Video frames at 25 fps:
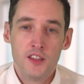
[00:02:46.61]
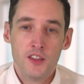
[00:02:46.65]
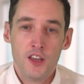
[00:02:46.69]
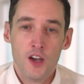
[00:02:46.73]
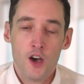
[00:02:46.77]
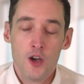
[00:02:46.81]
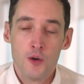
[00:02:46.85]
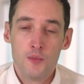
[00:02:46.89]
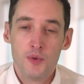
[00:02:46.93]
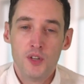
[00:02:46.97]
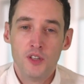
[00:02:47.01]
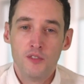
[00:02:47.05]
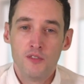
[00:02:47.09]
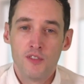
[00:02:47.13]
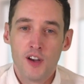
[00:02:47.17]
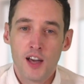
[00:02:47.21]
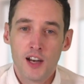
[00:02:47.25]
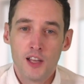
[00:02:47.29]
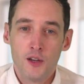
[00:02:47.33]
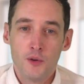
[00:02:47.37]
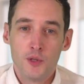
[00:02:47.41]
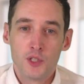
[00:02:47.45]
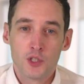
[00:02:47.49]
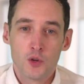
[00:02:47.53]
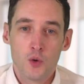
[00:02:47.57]
the opening
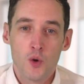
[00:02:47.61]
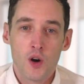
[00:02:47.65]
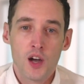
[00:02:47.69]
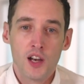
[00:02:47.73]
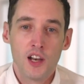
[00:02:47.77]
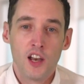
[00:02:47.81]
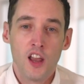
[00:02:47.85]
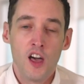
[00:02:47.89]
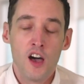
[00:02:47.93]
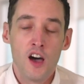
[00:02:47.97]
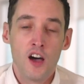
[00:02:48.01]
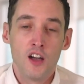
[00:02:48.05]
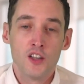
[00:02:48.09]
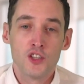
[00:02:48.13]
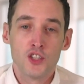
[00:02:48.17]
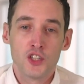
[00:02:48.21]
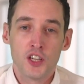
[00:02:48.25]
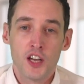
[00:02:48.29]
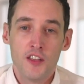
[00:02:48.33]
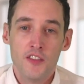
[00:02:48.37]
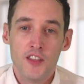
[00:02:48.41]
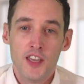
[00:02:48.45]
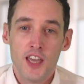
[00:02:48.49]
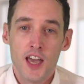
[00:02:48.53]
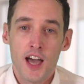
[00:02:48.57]
value is quite large
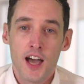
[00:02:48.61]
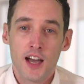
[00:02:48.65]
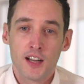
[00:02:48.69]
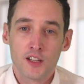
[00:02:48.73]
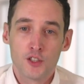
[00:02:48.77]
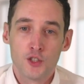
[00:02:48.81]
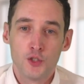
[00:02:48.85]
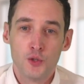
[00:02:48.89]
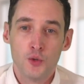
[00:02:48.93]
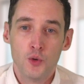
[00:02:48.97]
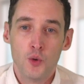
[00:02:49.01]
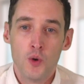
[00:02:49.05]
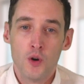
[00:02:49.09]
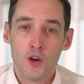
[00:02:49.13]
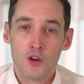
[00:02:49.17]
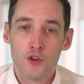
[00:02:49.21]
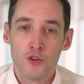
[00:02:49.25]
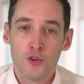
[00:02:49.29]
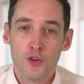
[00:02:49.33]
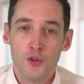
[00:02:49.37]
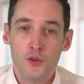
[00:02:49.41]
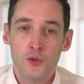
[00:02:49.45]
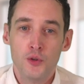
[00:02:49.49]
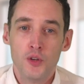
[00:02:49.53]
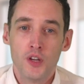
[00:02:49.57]
and the actual
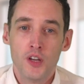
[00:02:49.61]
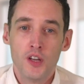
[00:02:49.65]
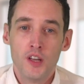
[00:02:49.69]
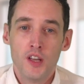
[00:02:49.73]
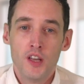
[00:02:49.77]
accrued